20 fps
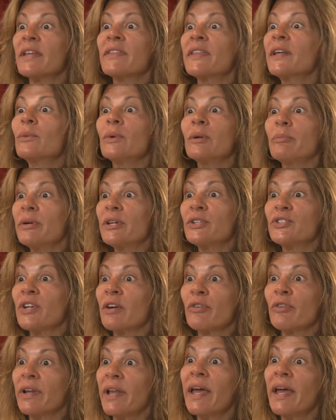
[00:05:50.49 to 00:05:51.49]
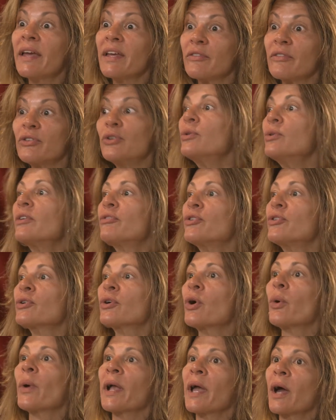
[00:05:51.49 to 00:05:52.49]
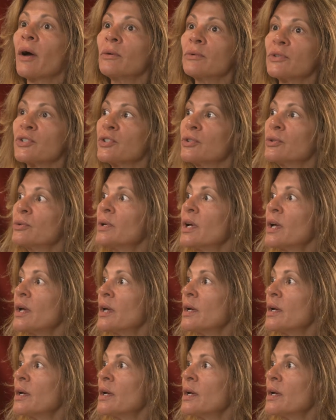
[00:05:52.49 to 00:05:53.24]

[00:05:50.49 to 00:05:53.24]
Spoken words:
I think we pitch every day. If you're going out to